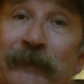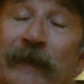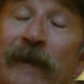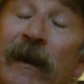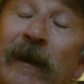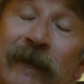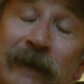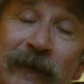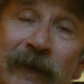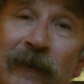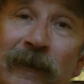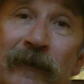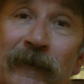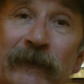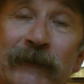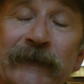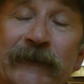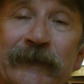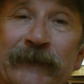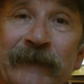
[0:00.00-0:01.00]
Got
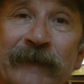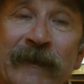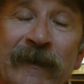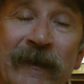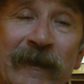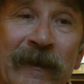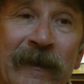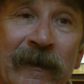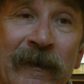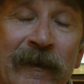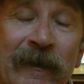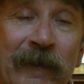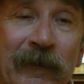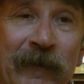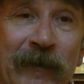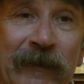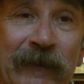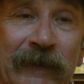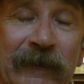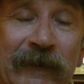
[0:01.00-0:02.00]
close,
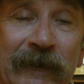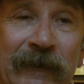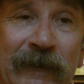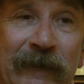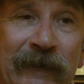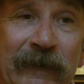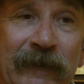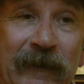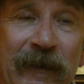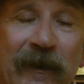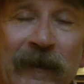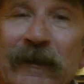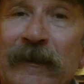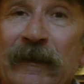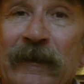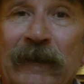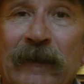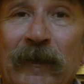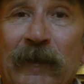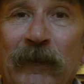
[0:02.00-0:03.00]
but uh, to tell
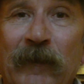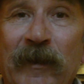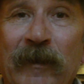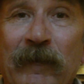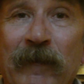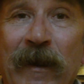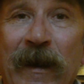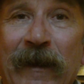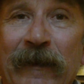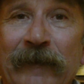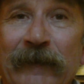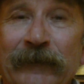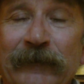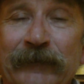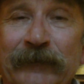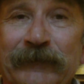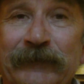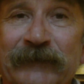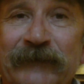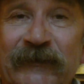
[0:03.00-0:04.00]
you a little bit about it,
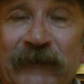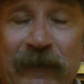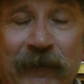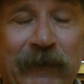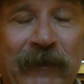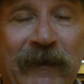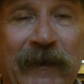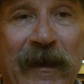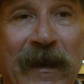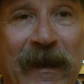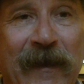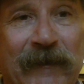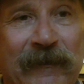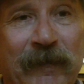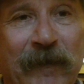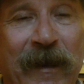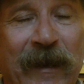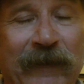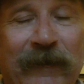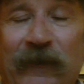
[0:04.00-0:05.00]
some of the guys
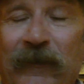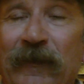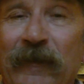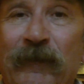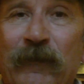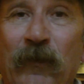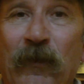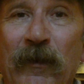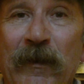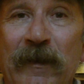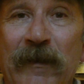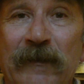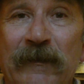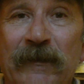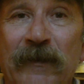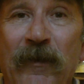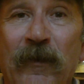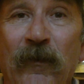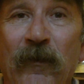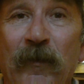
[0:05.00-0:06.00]
about three, four
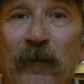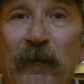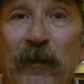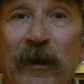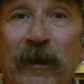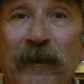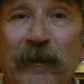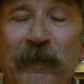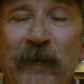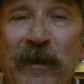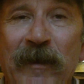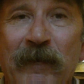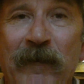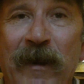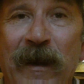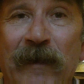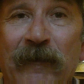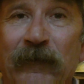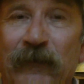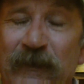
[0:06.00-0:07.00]
years ago were bugging me
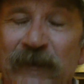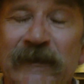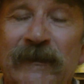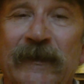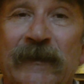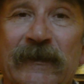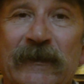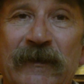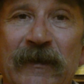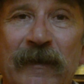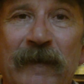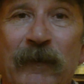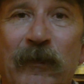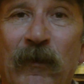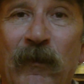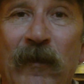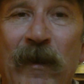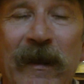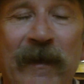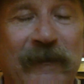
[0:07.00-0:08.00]
about is there a
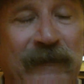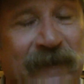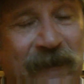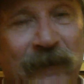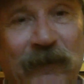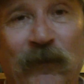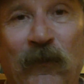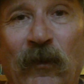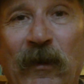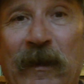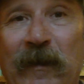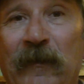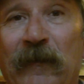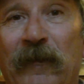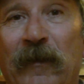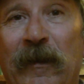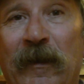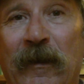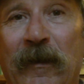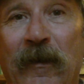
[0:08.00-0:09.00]
cheaper way, something we can
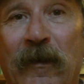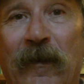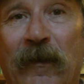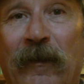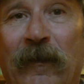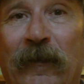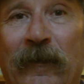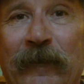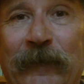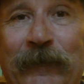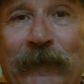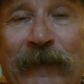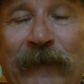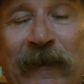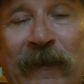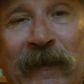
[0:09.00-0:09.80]
run a car on.